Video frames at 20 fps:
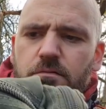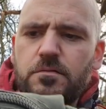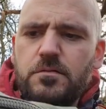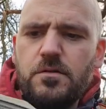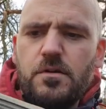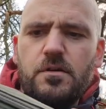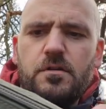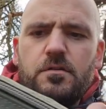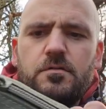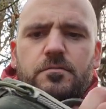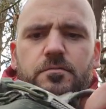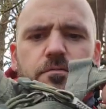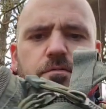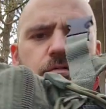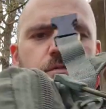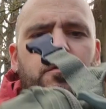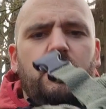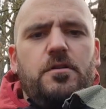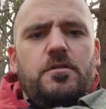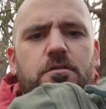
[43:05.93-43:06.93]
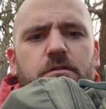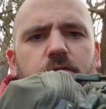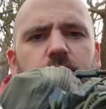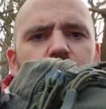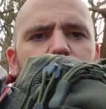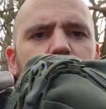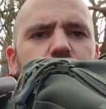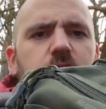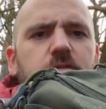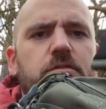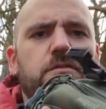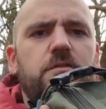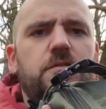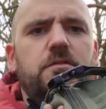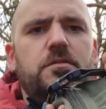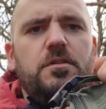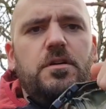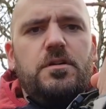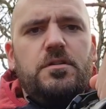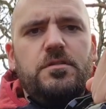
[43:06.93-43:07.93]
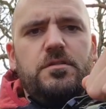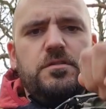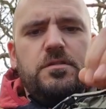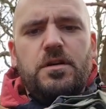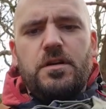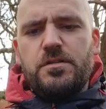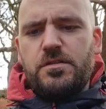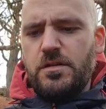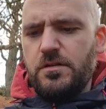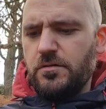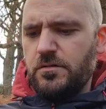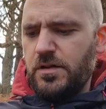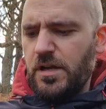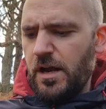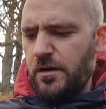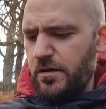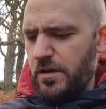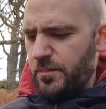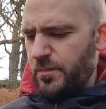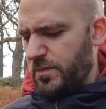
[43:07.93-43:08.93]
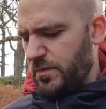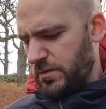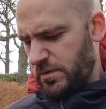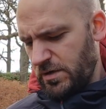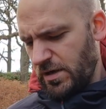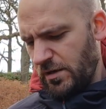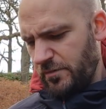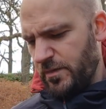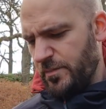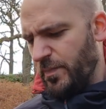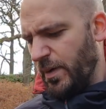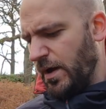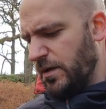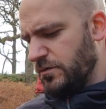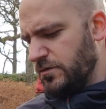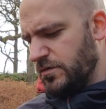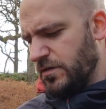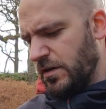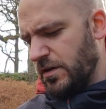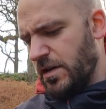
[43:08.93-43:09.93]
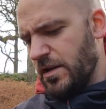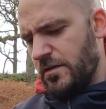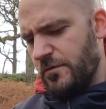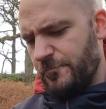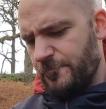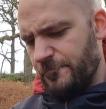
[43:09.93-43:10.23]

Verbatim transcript: Yeah, it's got sort of like nice little carry pouch on it.